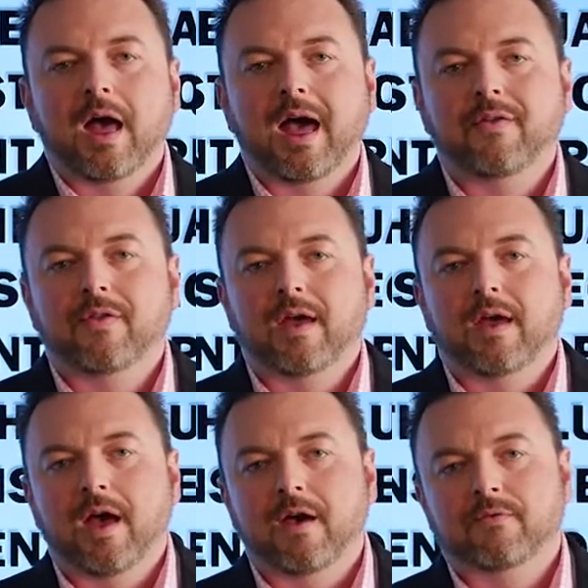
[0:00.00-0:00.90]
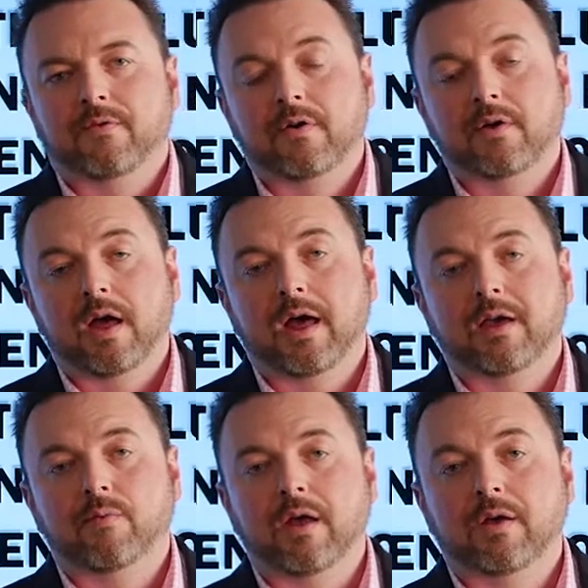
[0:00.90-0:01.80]
and they have
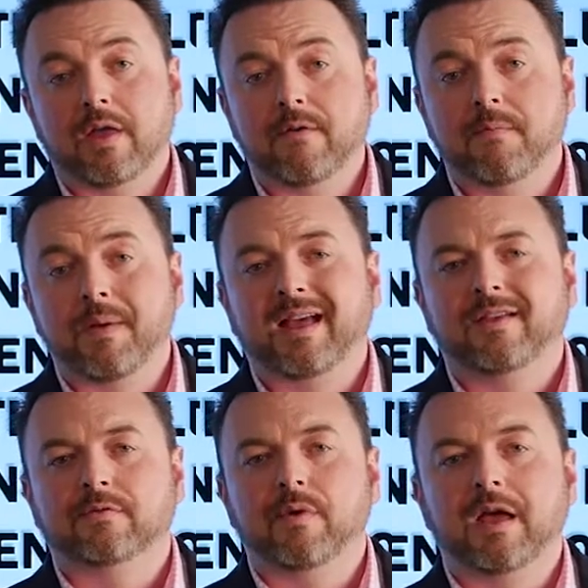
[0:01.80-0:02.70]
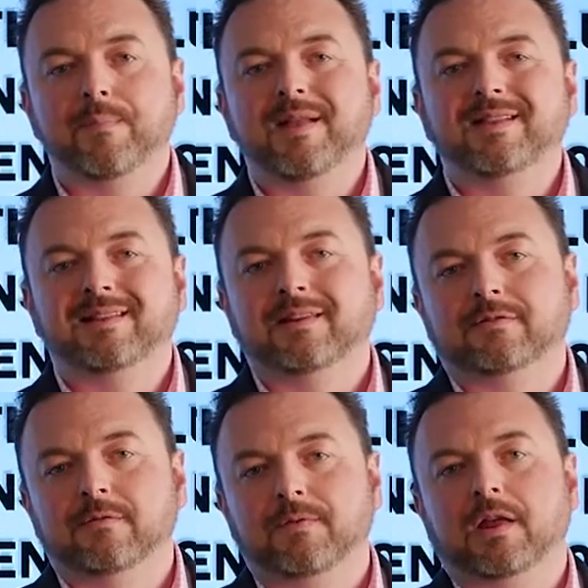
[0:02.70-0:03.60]
every bank has a recommended
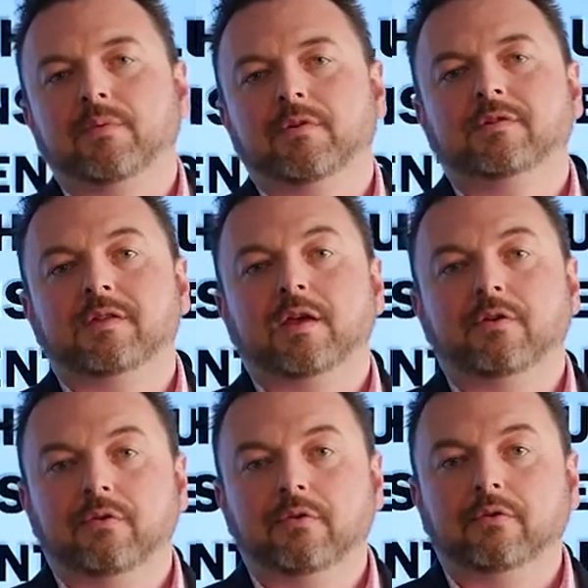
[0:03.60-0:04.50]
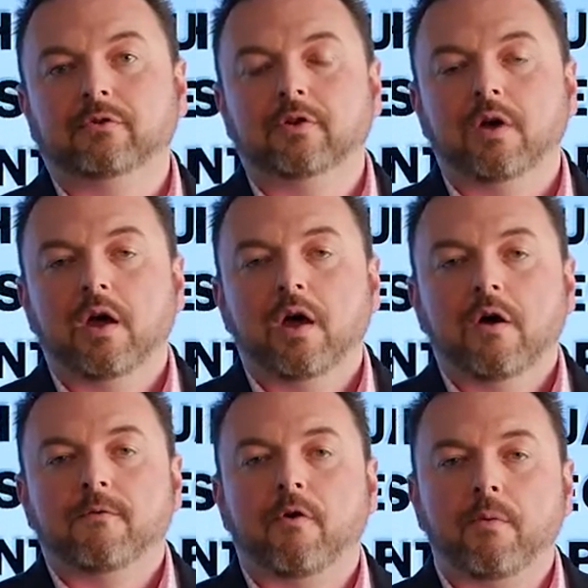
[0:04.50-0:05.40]
list of valuers that they use
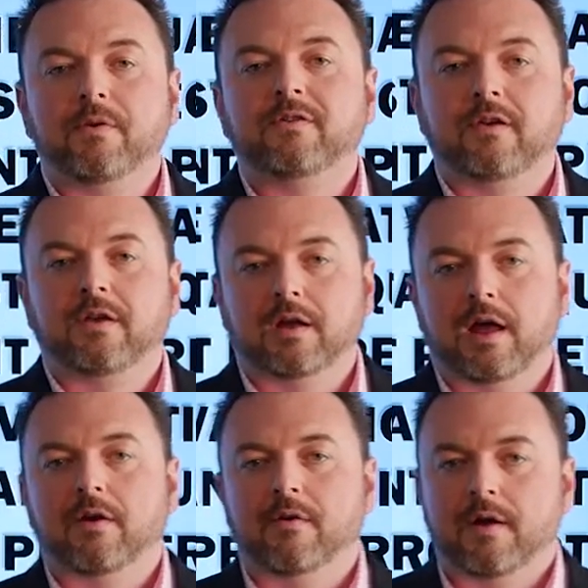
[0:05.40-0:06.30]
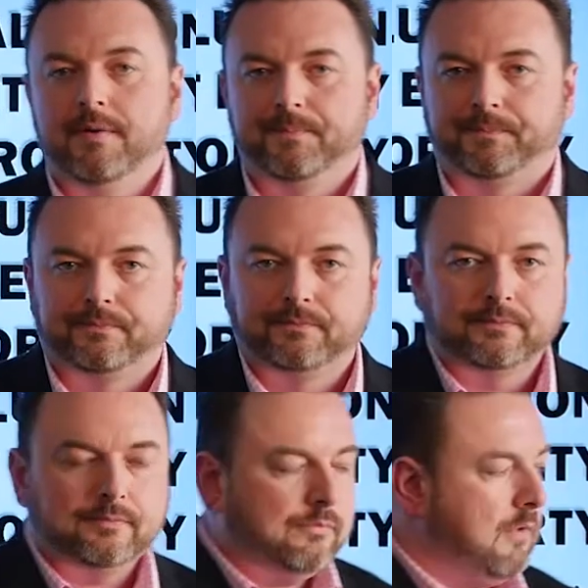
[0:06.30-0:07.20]
for a particular area.
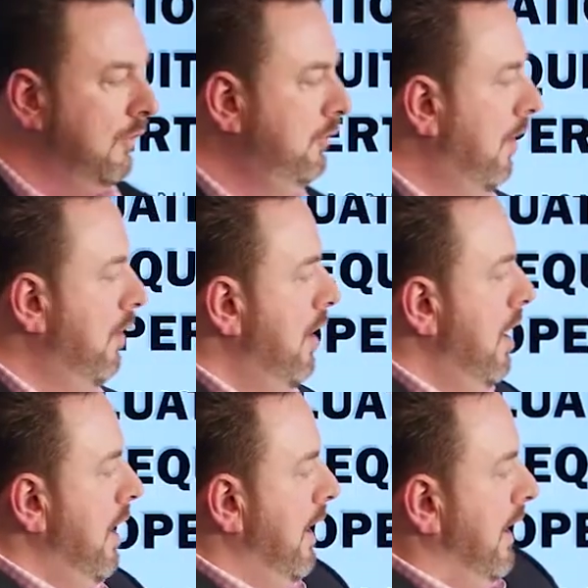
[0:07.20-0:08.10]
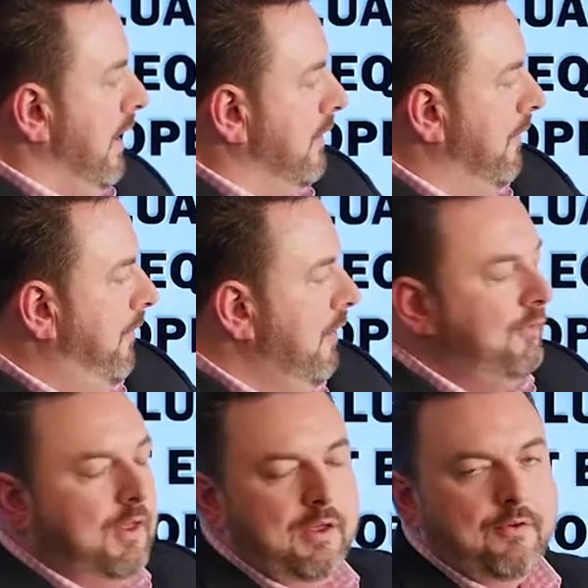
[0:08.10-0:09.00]
So the
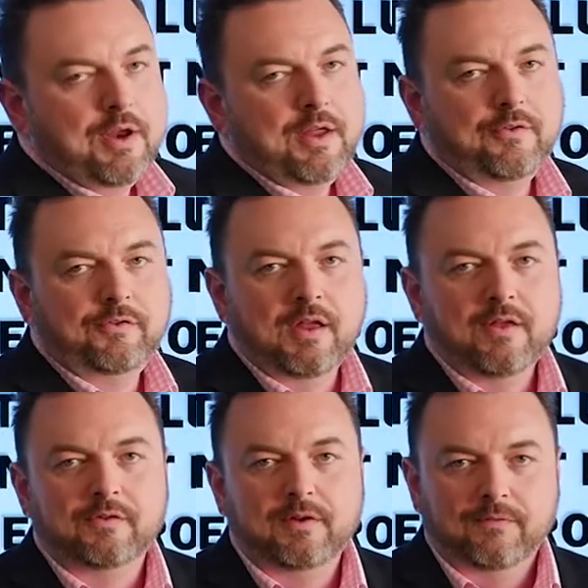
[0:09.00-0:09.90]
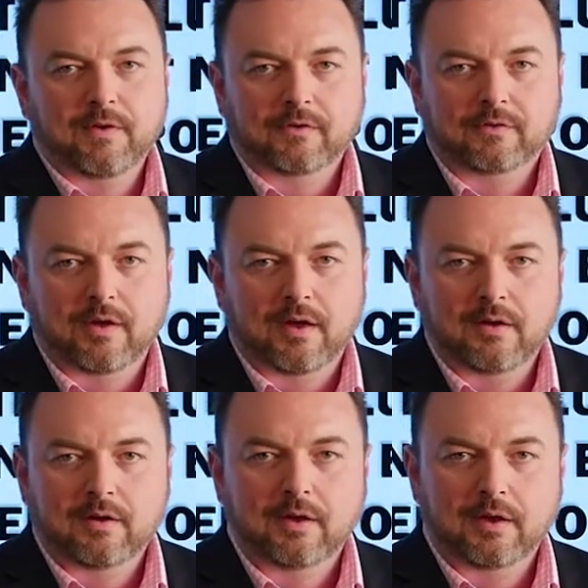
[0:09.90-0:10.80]
first thing you've got to understand as an investor
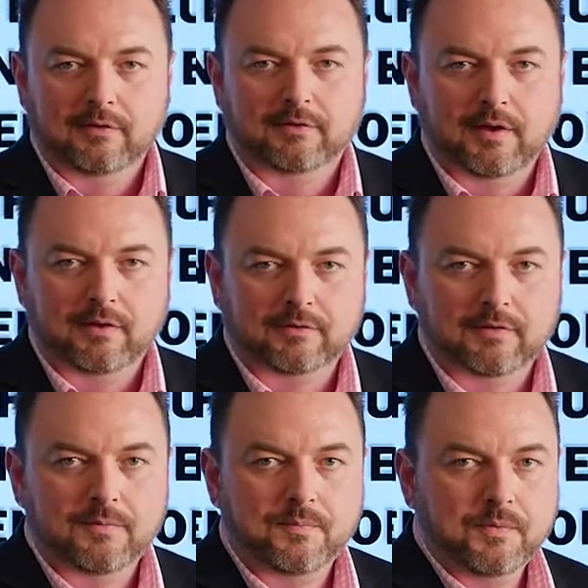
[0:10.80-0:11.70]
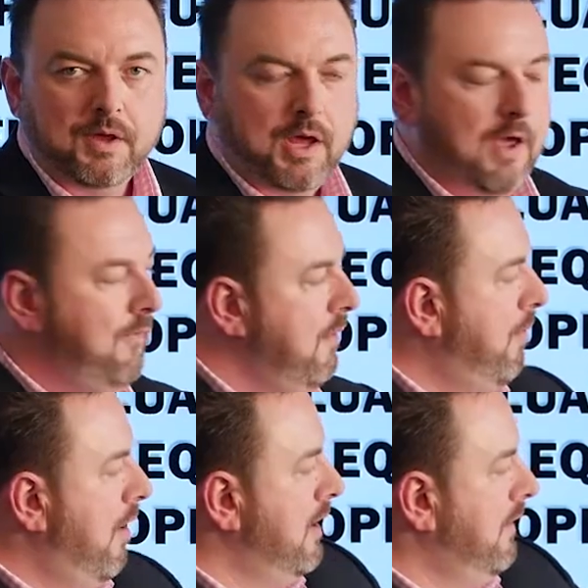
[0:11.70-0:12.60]
is this. If you
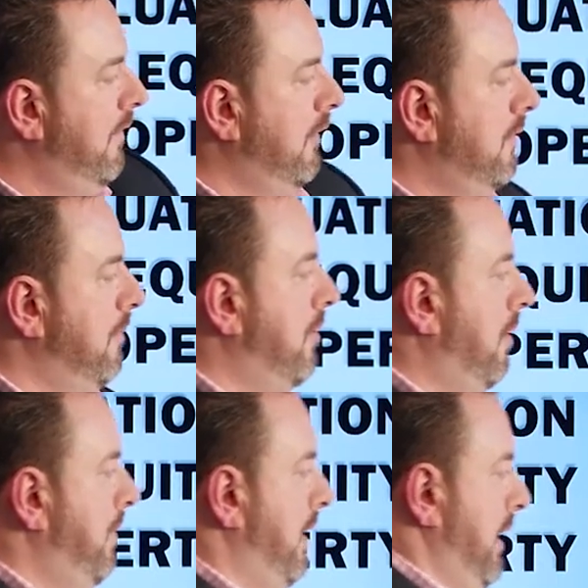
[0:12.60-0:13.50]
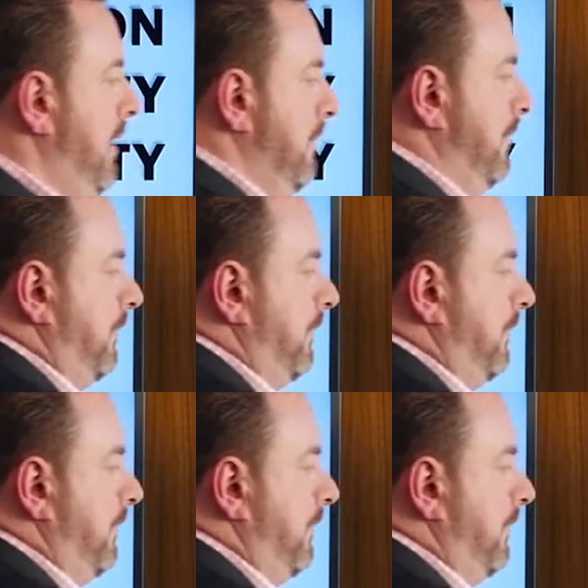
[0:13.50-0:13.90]
buy an investment property